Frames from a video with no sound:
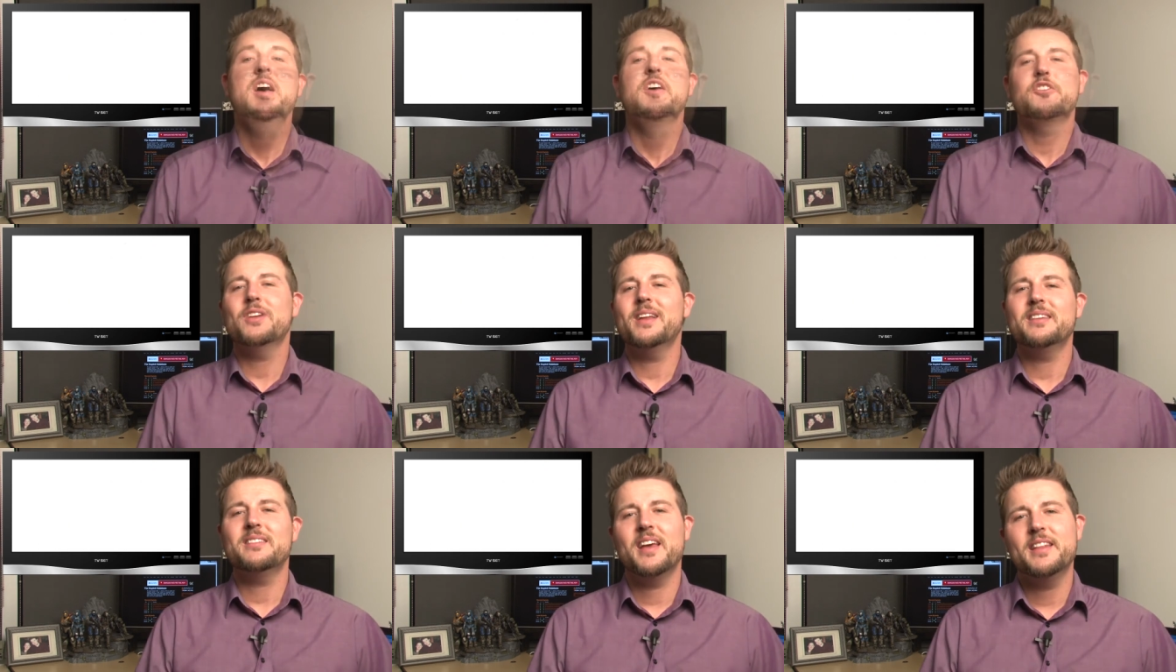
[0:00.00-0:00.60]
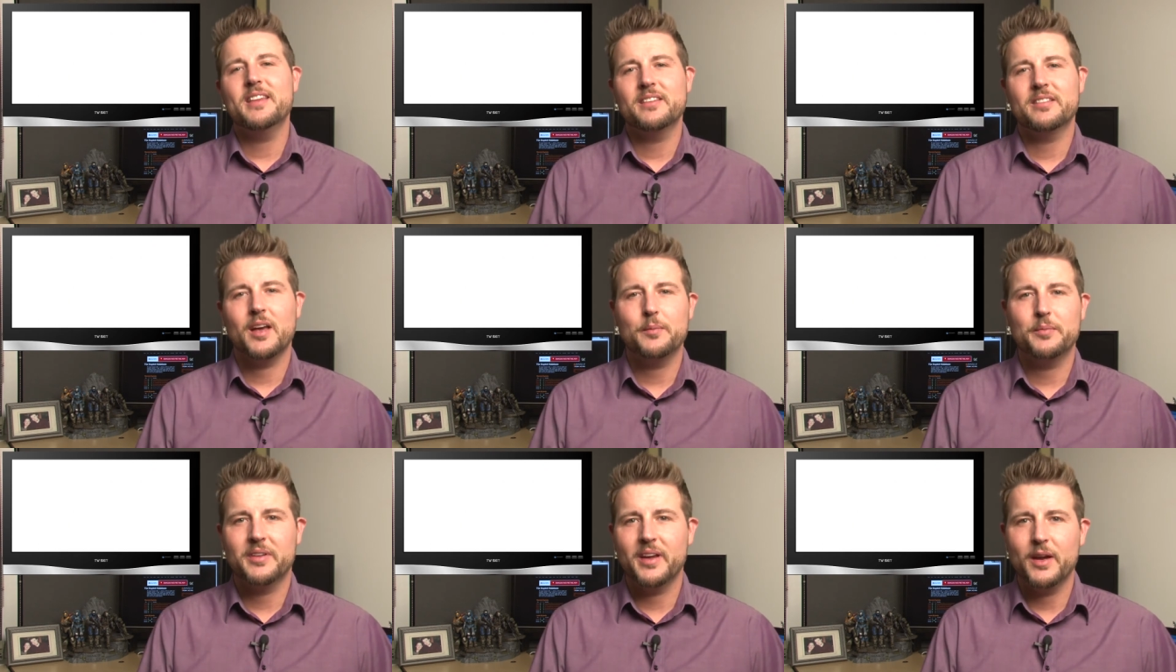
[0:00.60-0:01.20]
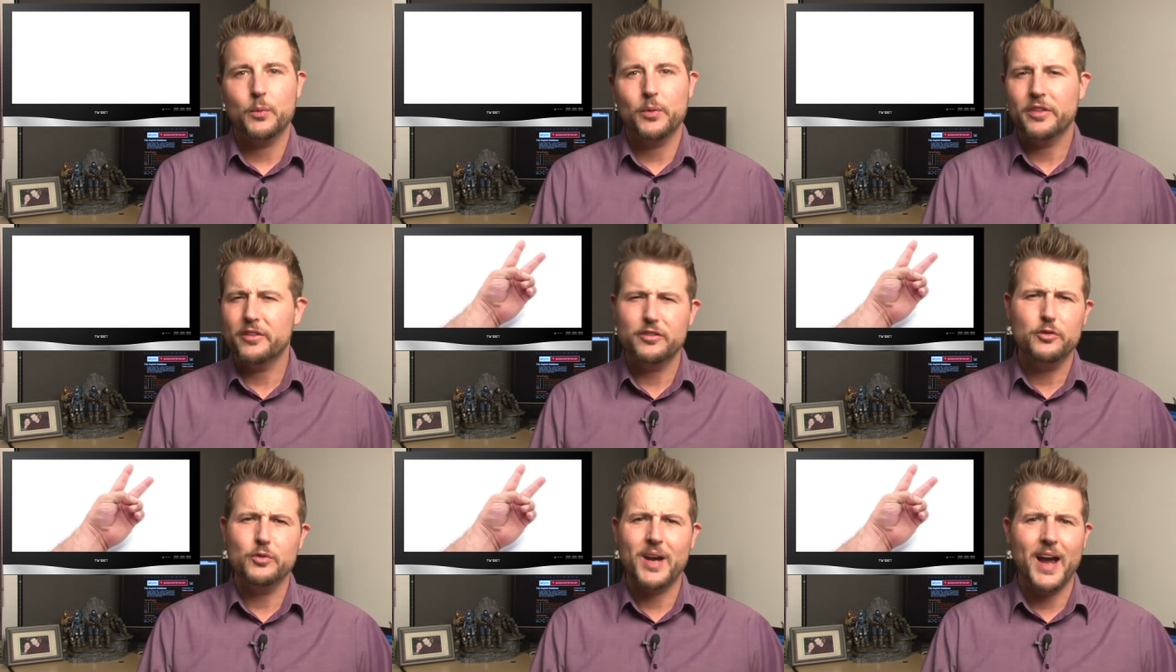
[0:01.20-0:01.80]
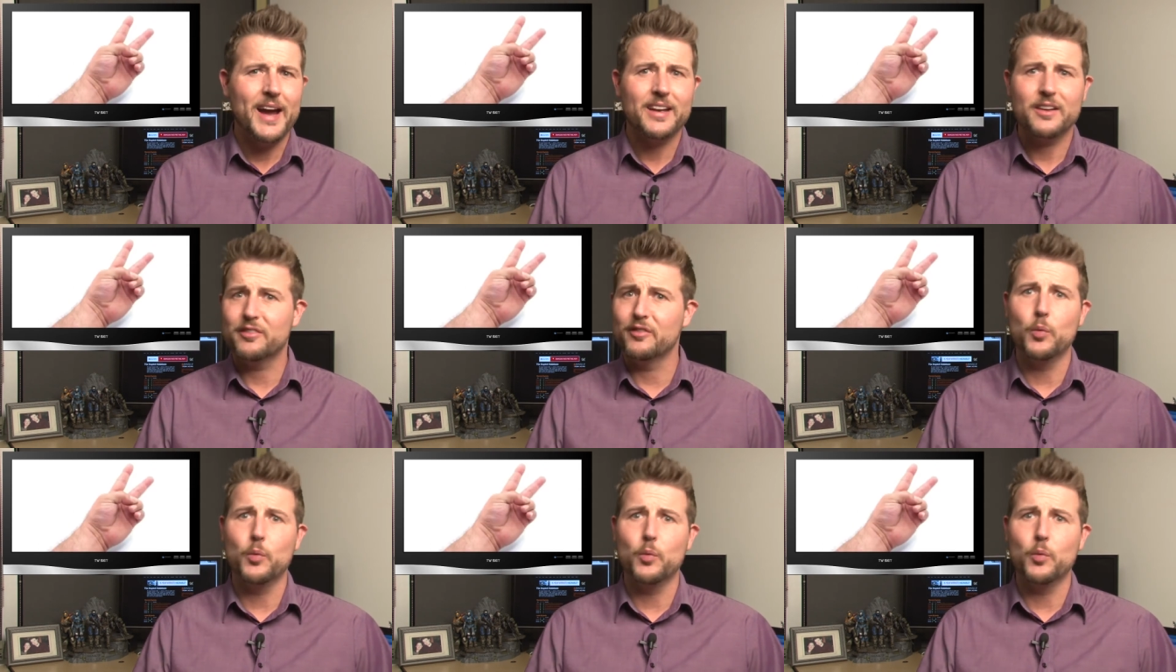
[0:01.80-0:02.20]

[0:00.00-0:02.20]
So let's end this update with two kind of